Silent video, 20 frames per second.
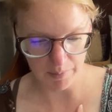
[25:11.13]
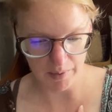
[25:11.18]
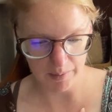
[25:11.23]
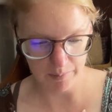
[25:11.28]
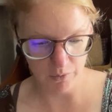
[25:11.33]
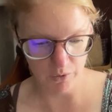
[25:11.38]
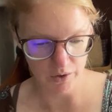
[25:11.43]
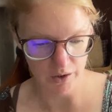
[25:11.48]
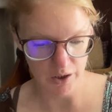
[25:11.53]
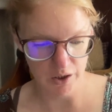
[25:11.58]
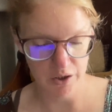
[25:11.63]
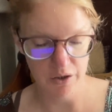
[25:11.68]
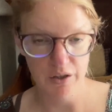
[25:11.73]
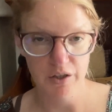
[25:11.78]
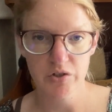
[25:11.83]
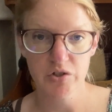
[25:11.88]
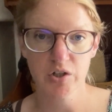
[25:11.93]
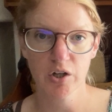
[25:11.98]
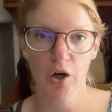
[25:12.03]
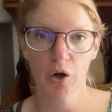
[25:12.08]
I'm really
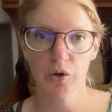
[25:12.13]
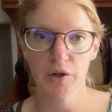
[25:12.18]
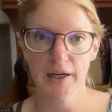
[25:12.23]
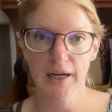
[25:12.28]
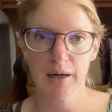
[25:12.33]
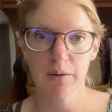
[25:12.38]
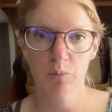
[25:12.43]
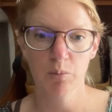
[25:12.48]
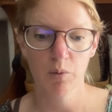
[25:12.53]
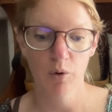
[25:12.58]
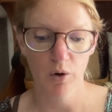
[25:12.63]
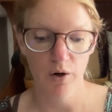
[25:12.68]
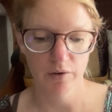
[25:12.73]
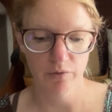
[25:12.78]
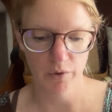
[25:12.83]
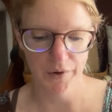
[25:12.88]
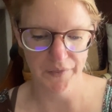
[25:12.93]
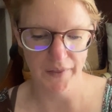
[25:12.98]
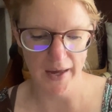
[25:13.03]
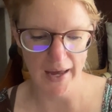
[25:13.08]
curious to go look at more of
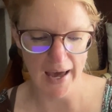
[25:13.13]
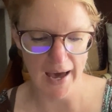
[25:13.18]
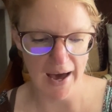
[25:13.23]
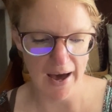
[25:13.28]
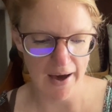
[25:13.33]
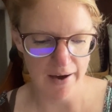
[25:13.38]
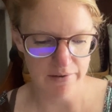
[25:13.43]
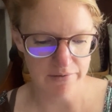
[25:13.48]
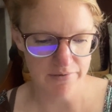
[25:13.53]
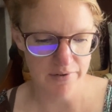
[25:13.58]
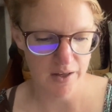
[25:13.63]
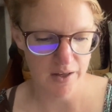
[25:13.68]
what they have.